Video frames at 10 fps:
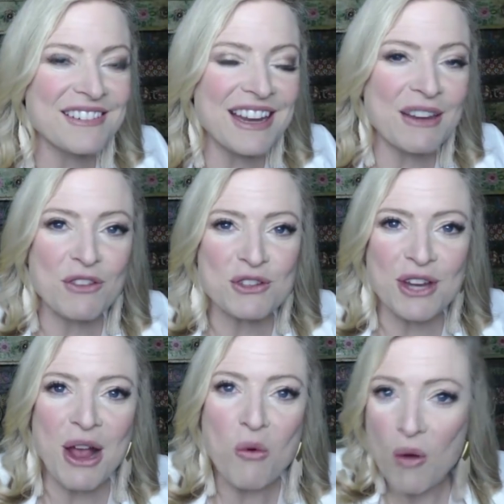Right? If you
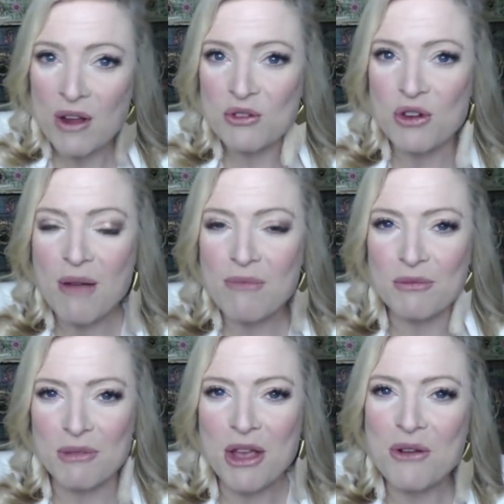took out one drop
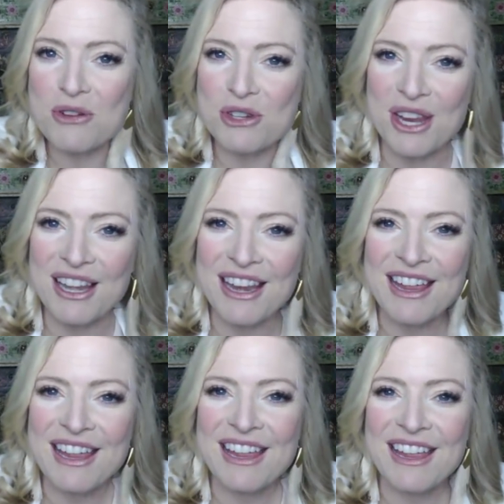from the ocean
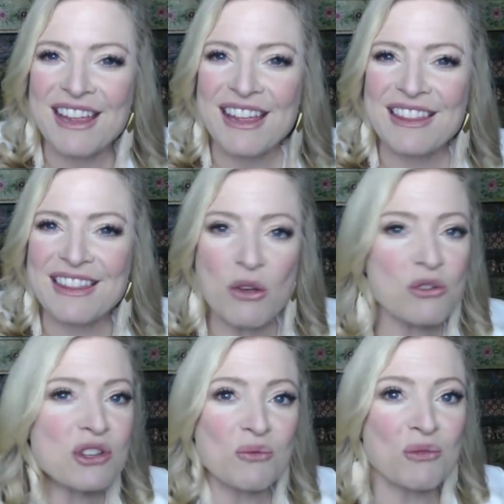
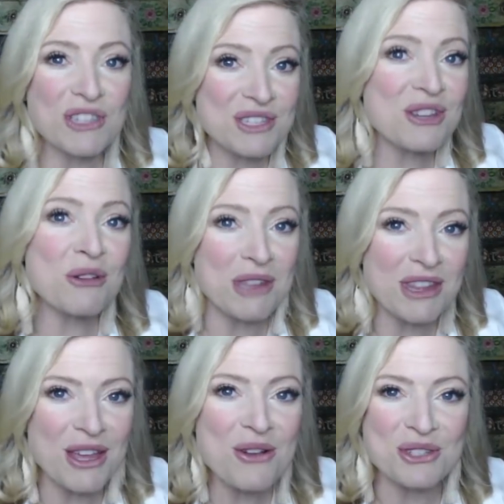would still be
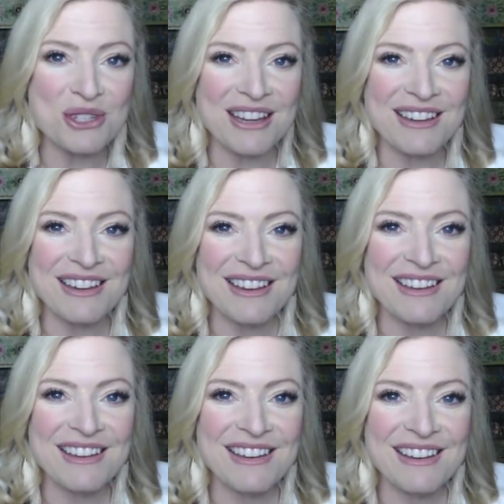the ocean.
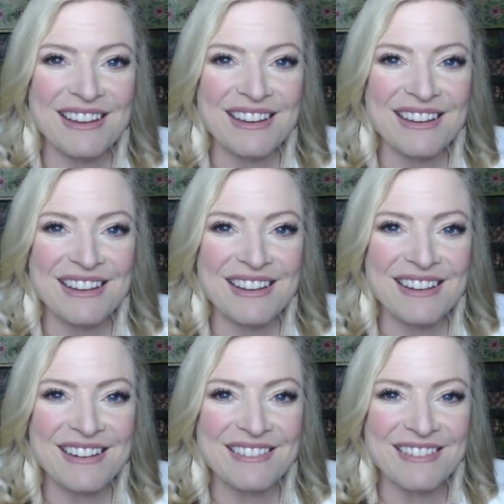
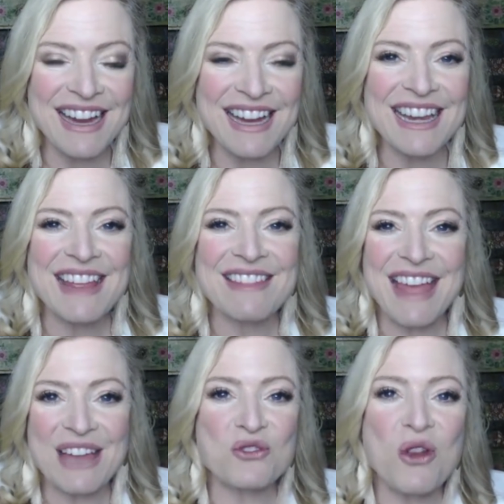Right?
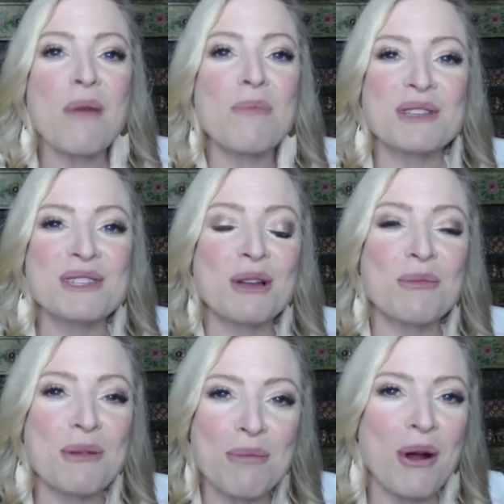That drop would
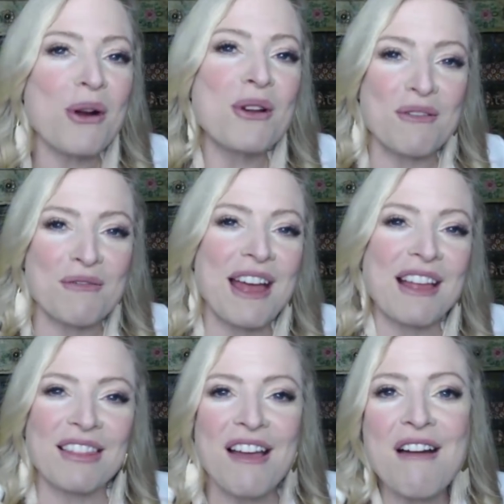still be part of
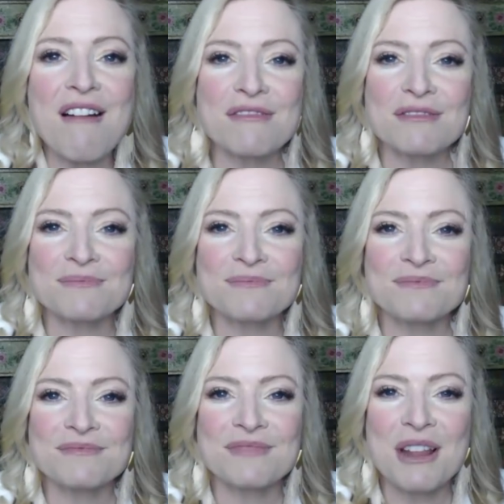that love,
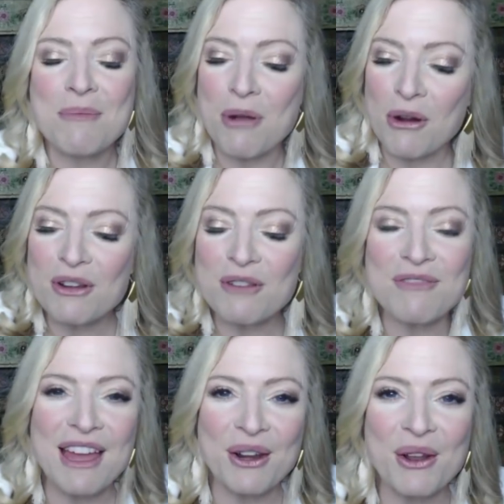part of
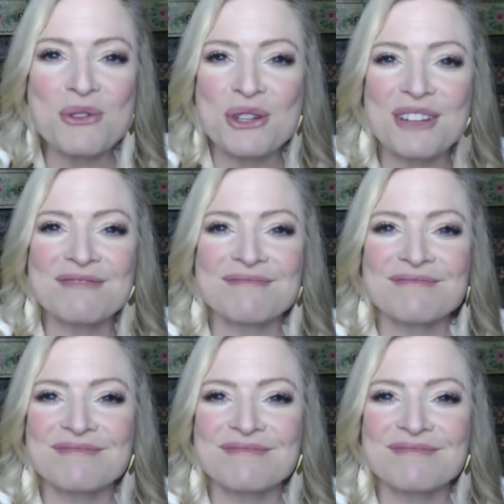that ocean.